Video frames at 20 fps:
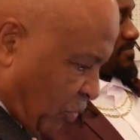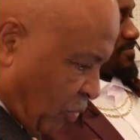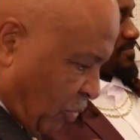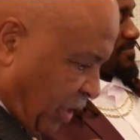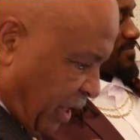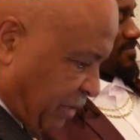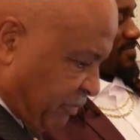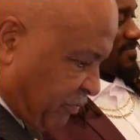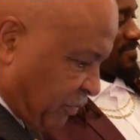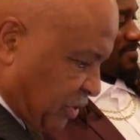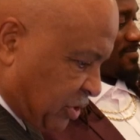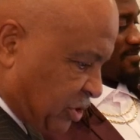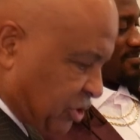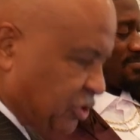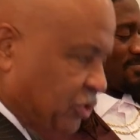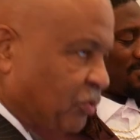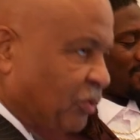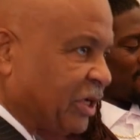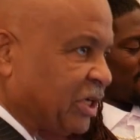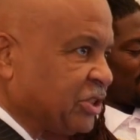1, verses
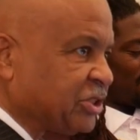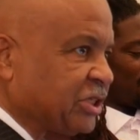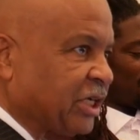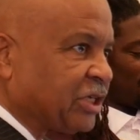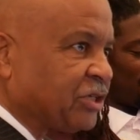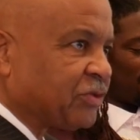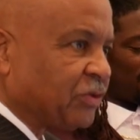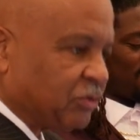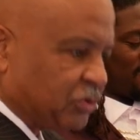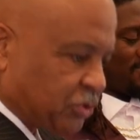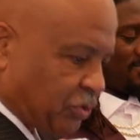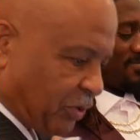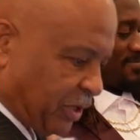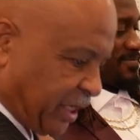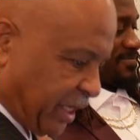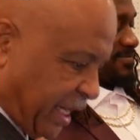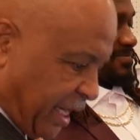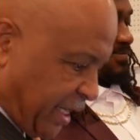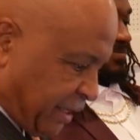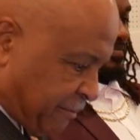26 through
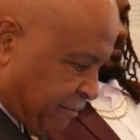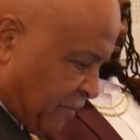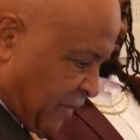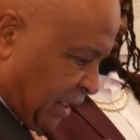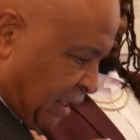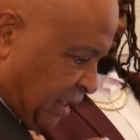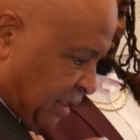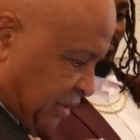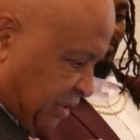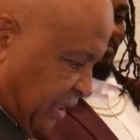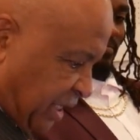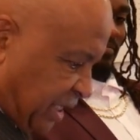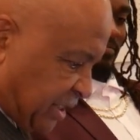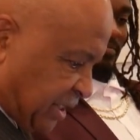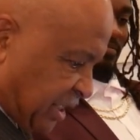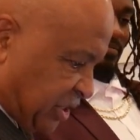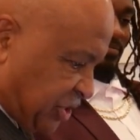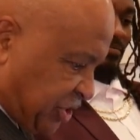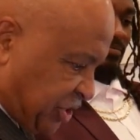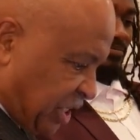28 says,
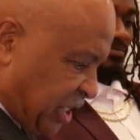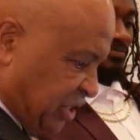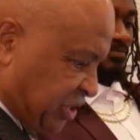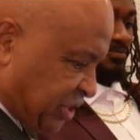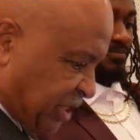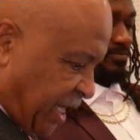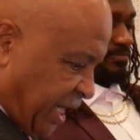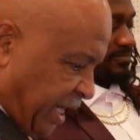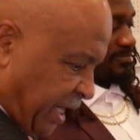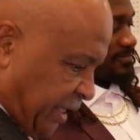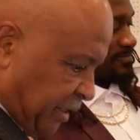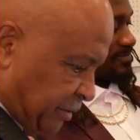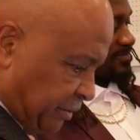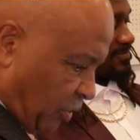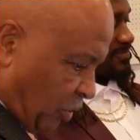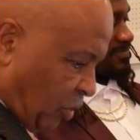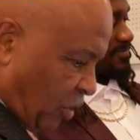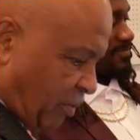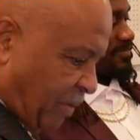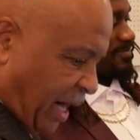And she said,
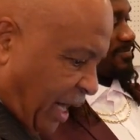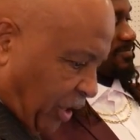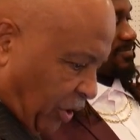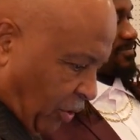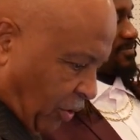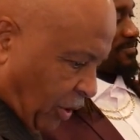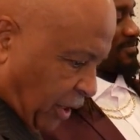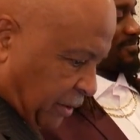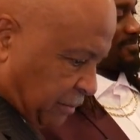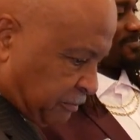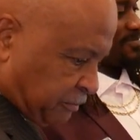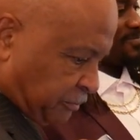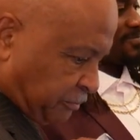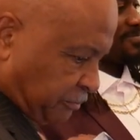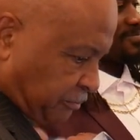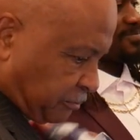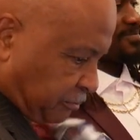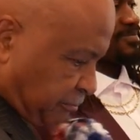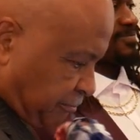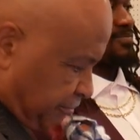O my
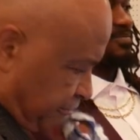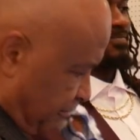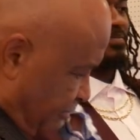Lord,